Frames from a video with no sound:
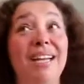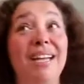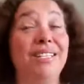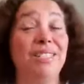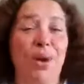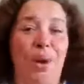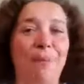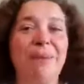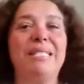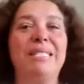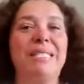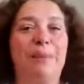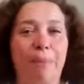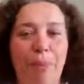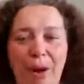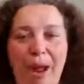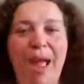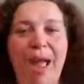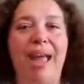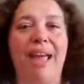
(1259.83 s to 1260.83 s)
Don't be
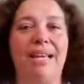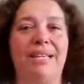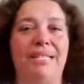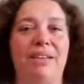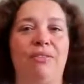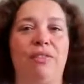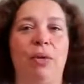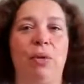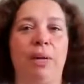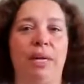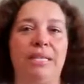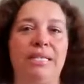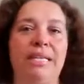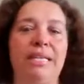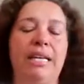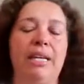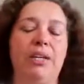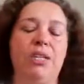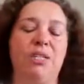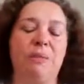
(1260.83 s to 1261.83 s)
surprised if you hit
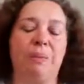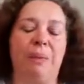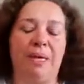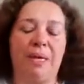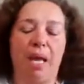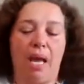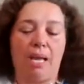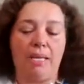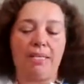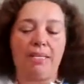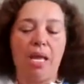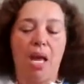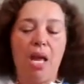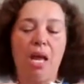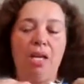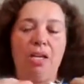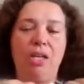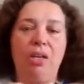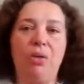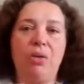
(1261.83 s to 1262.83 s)
tears, because
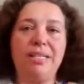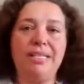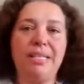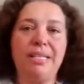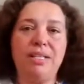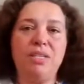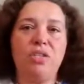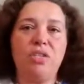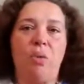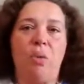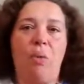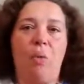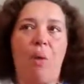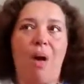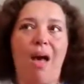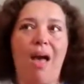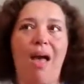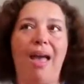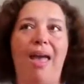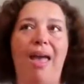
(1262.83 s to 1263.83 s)
your essential
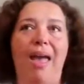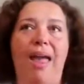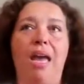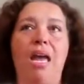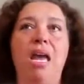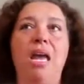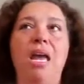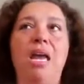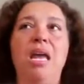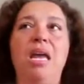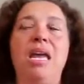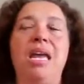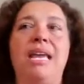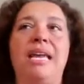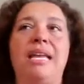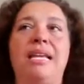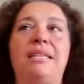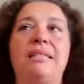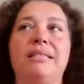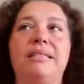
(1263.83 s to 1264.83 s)
why
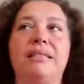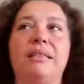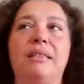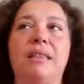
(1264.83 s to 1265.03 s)
is